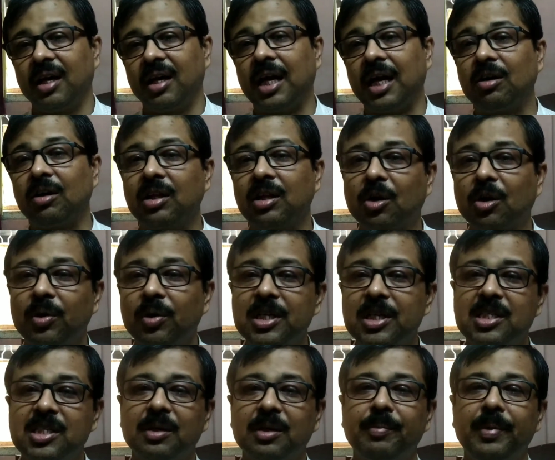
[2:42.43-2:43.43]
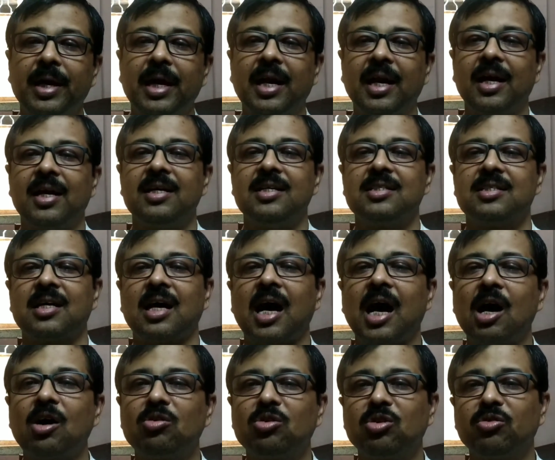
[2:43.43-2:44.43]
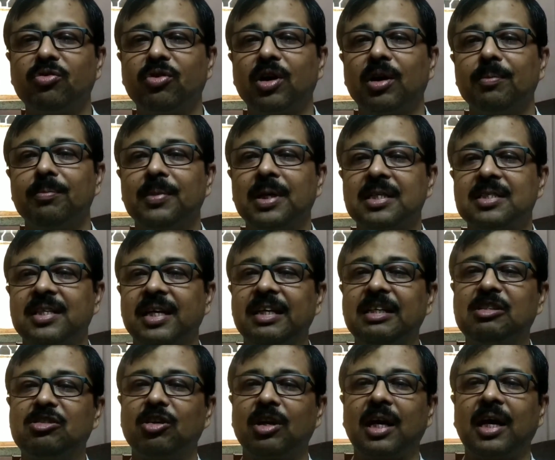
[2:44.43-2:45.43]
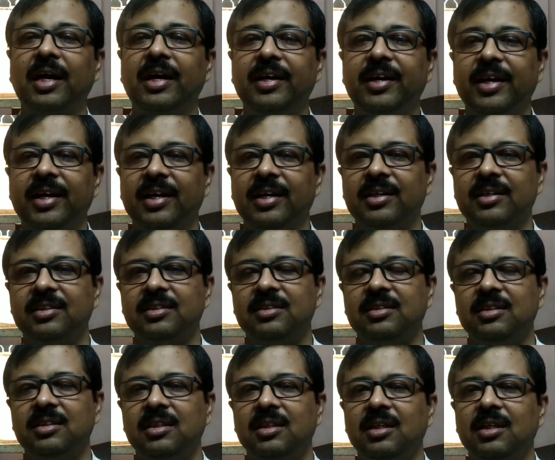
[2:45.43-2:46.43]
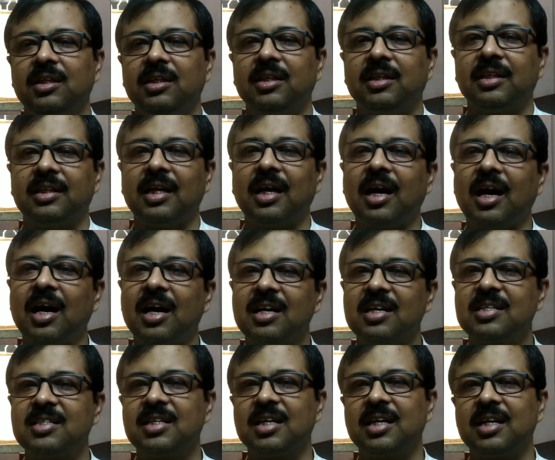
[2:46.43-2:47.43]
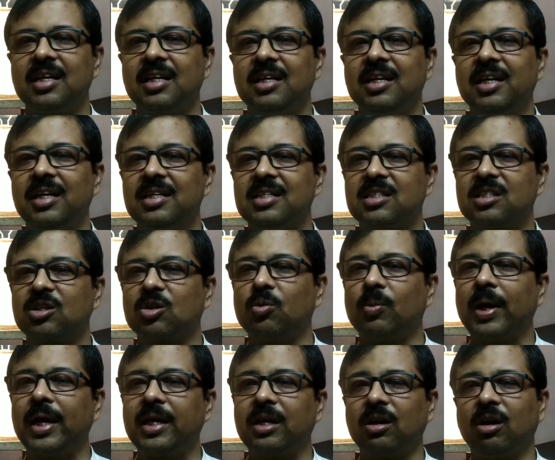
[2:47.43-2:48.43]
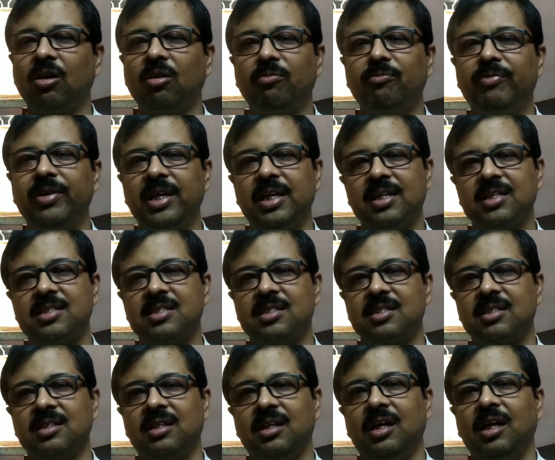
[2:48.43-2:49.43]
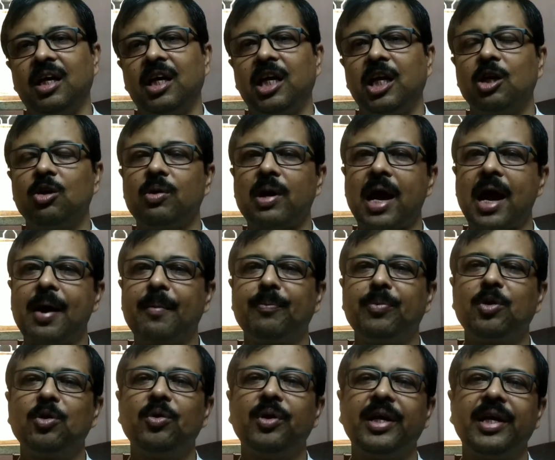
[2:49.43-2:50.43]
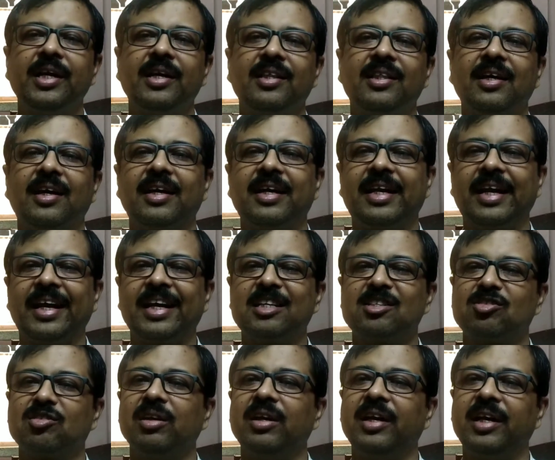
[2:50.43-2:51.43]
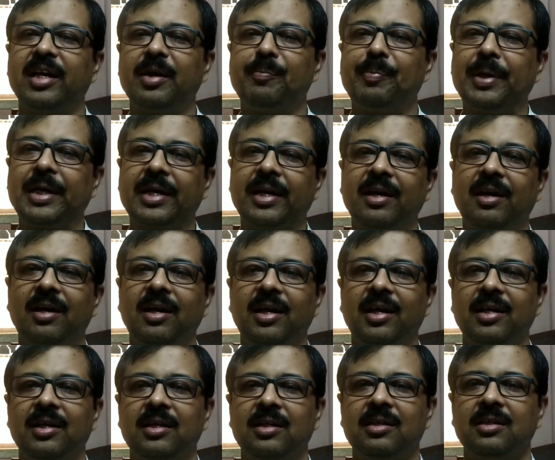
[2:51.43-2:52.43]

Now the question may arise, how to form the central idea? The answer is quite obvious. You have to read the text repeatedly.